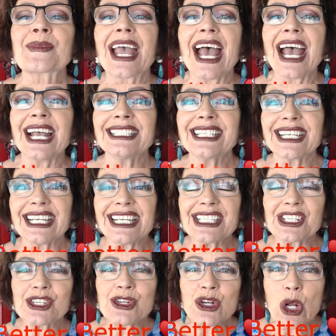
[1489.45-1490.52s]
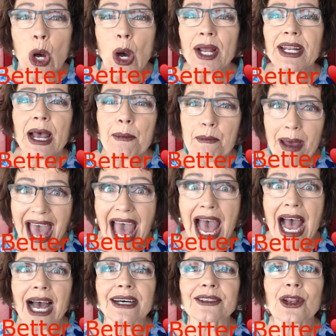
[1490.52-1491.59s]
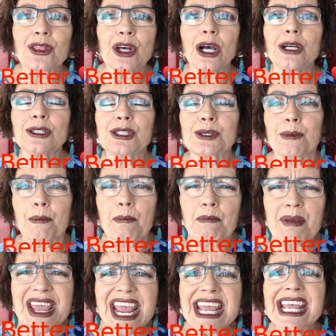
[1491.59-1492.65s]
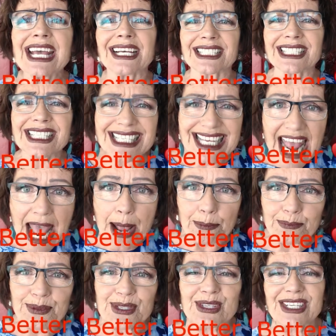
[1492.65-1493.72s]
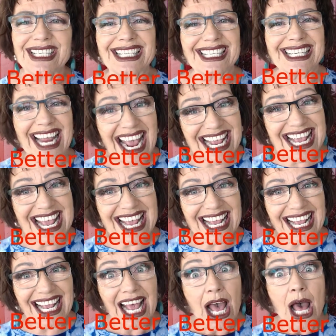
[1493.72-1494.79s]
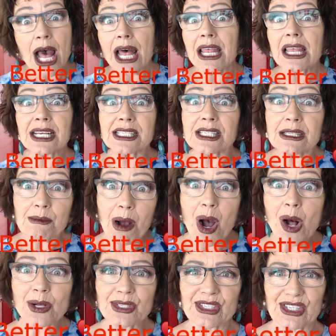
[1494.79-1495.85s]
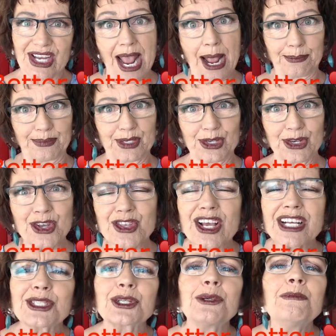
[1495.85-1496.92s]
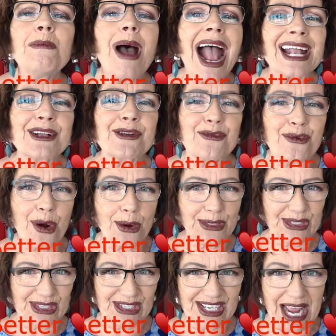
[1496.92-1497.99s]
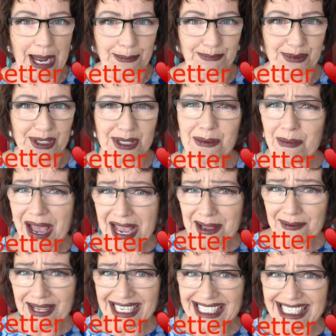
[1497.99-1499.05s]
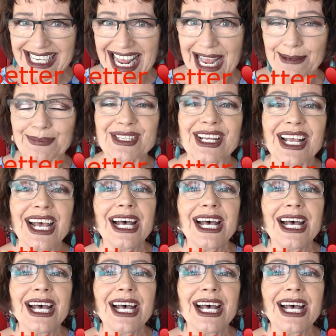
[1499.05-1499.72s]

And it's not about those big steps. It's taking the small steps, you know, those little micro steps, the baby steps